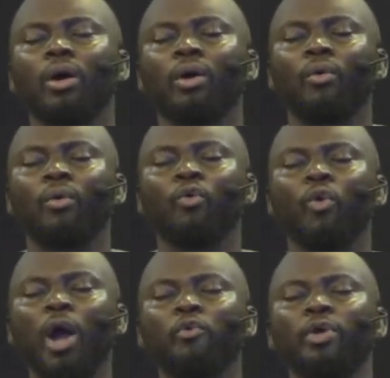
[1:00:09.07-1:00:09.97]

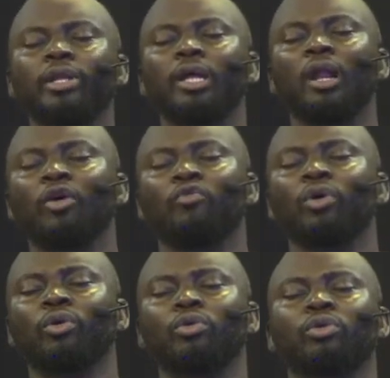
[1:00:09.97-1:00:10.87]
when we, the loved one,
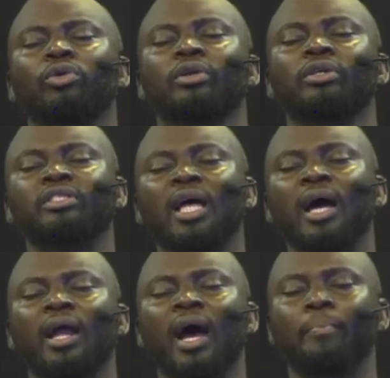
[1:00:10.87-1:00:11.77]
couldn't understand
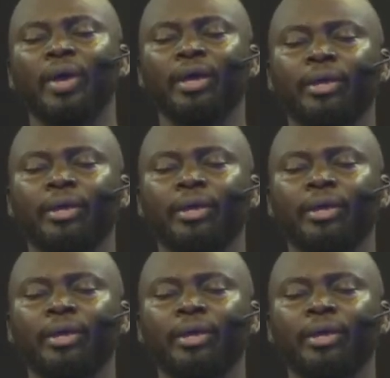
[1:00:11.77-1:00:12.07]
our pain.